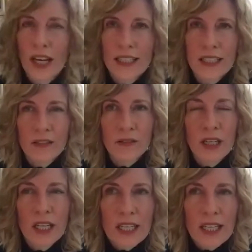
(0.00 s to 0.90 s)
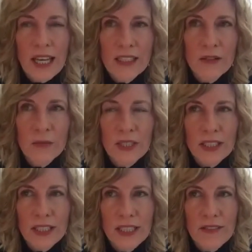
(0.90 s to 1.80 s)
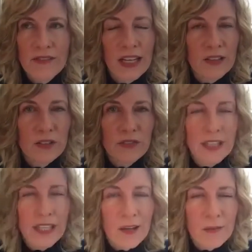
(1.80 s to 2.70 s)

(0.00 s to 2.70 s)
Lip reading: I can really vouch for that.